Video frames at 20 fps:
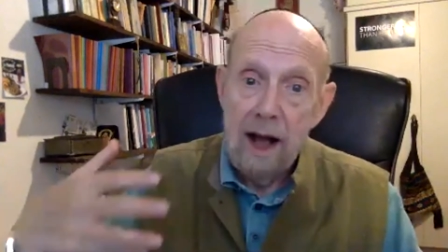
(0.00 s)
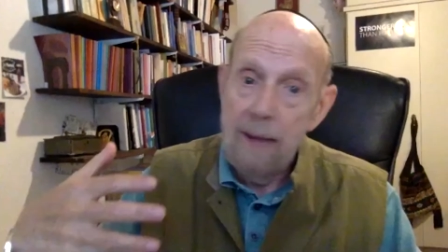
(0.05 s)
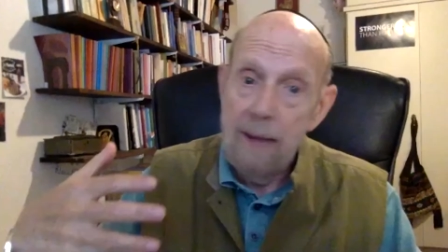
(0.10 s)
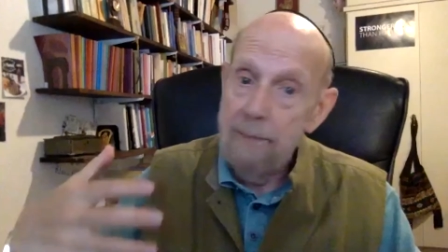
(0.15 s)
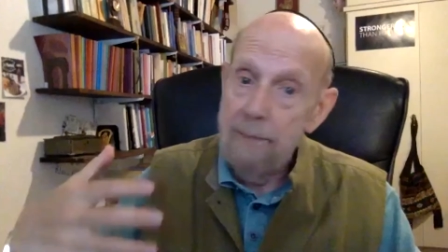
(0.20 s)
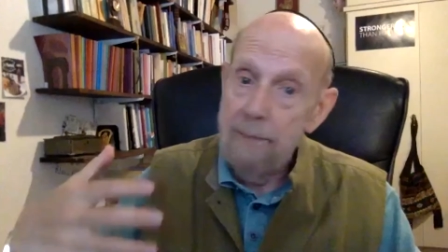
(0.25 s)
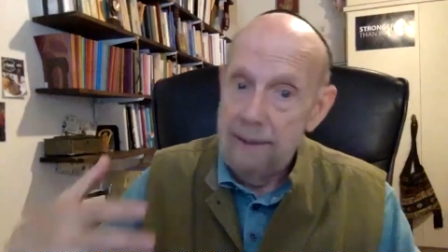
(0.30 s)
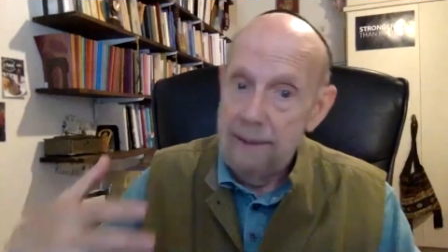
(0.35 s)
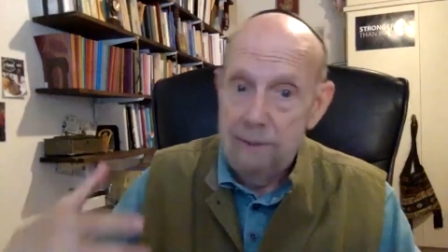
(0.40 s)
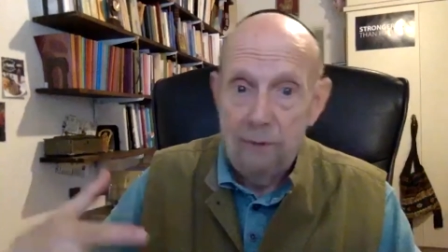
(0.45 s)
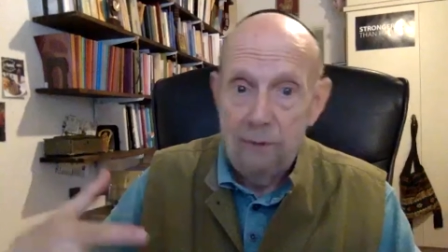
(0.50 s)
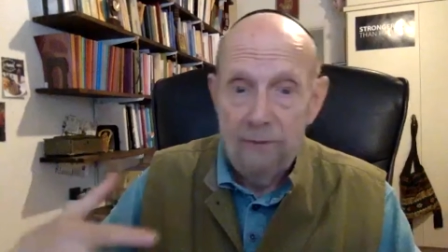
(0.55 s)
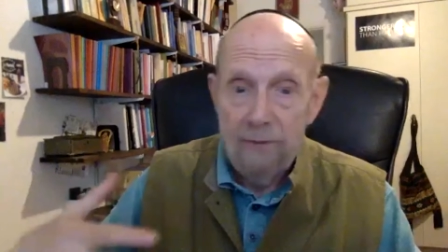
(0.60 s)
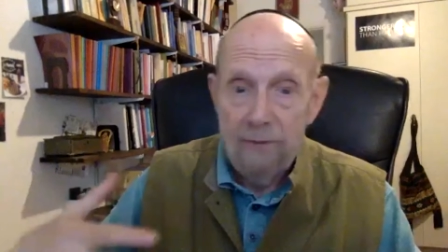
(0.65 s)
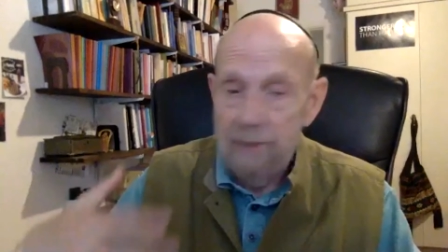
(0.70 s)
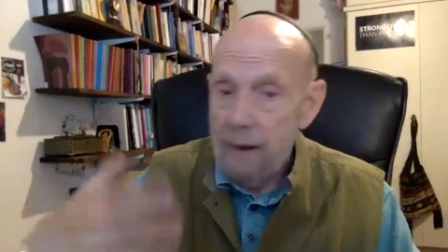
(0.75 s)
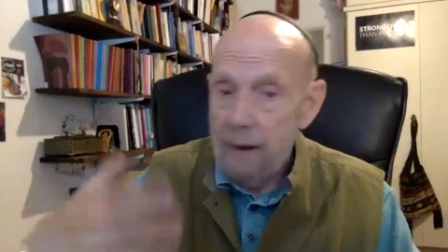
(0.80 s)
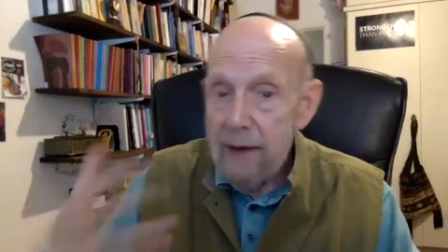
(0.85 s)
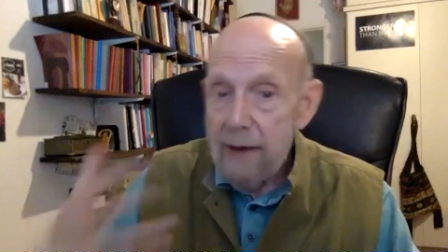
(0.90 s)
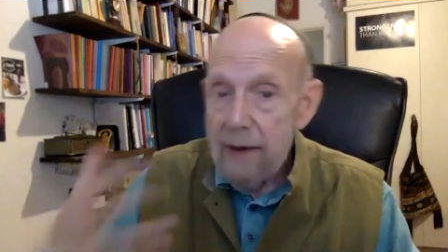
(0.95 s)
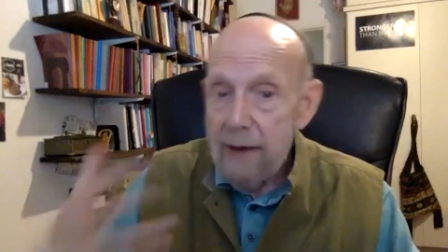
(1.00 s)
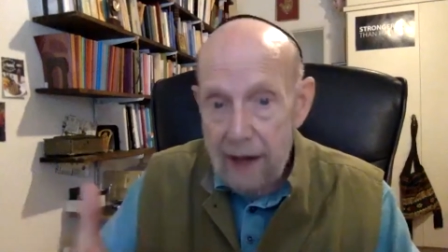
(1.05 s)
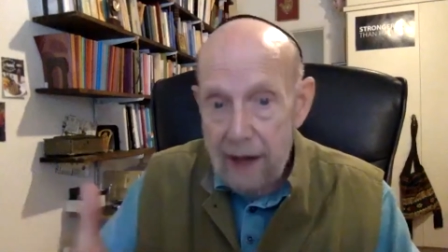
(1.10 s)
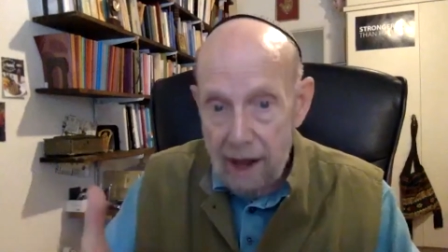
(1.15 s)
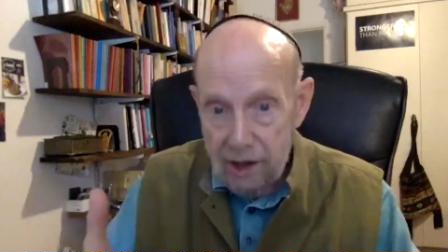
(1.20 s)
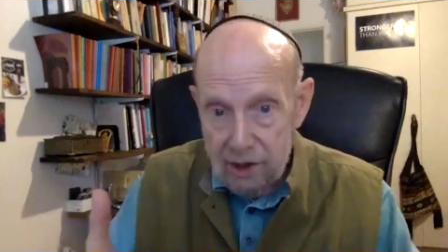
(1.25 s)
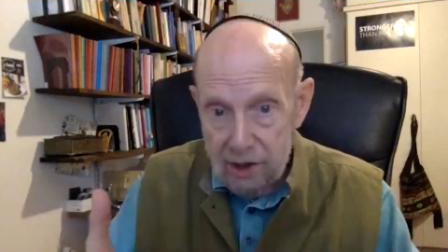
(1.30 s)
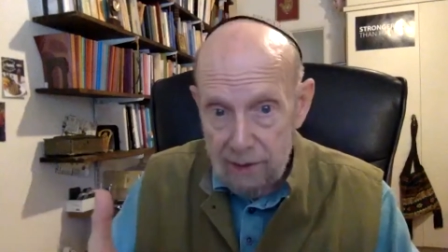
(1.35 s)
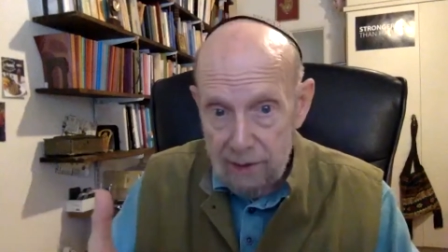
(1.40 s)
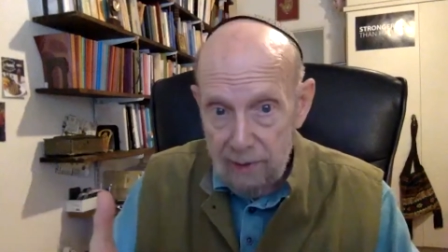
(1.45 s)
people very
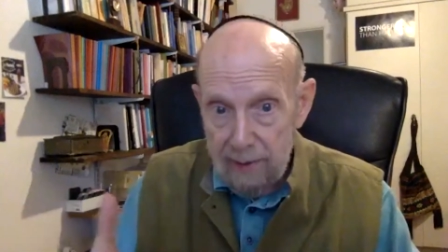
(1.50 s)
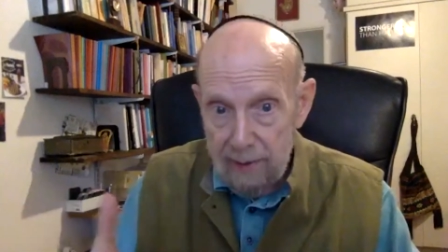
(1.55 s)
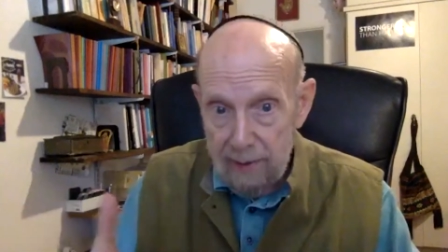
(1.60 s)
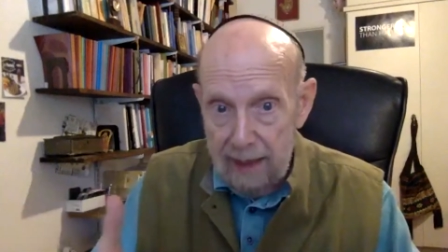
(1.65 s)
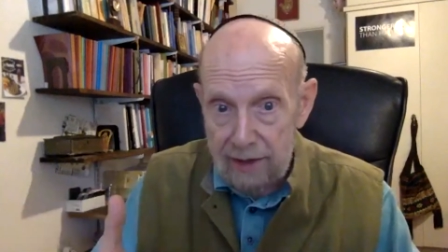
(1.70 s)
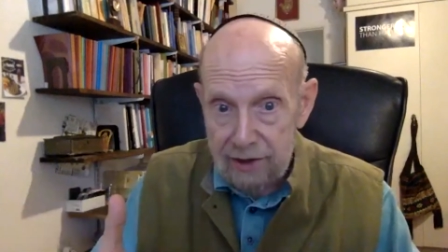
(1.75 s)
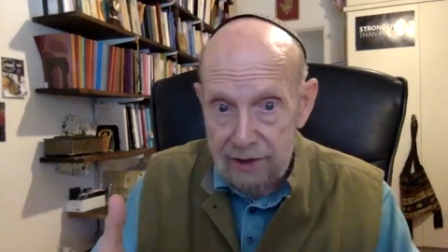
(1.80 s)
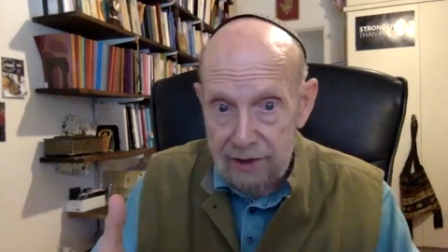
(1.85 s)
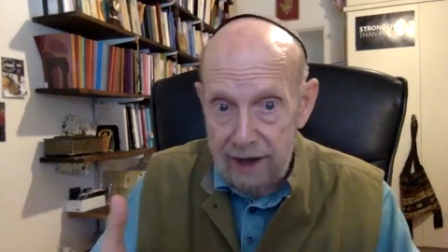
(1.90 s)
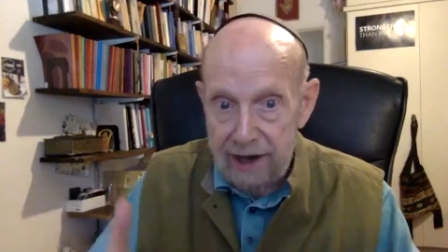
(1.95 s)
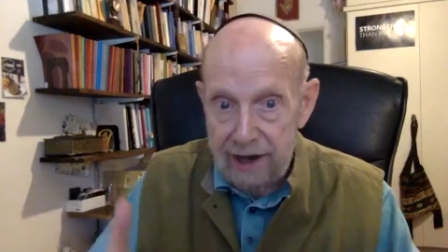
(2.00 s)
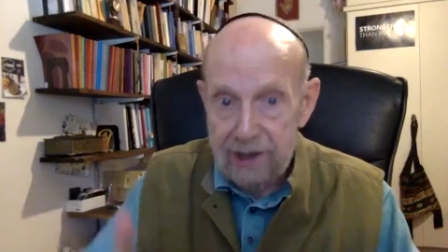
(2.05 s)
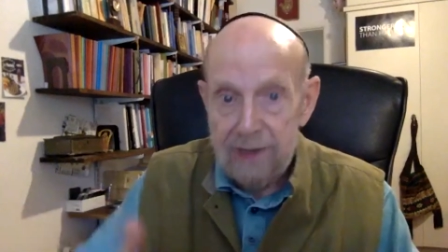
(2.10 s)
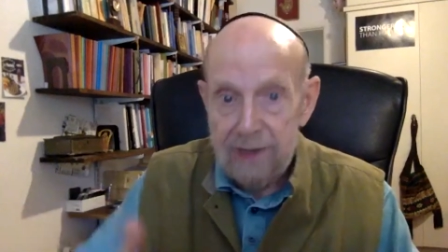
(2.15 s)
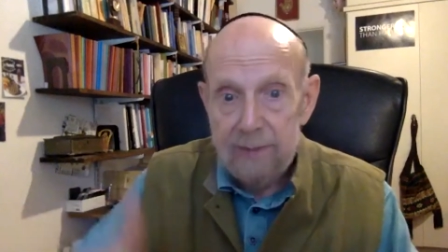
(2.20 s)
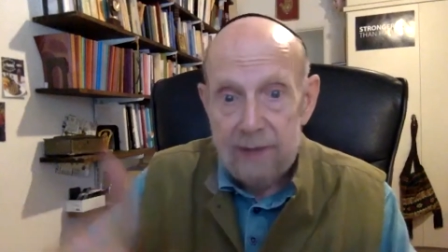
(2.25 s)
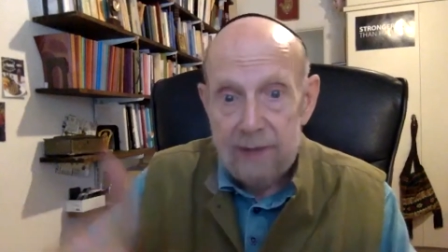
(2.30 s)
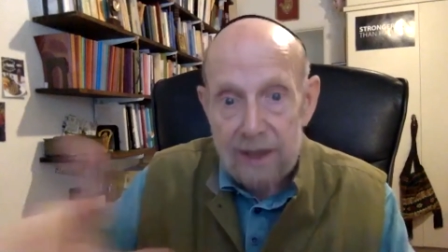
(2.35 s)
knowledgeable about Jainism to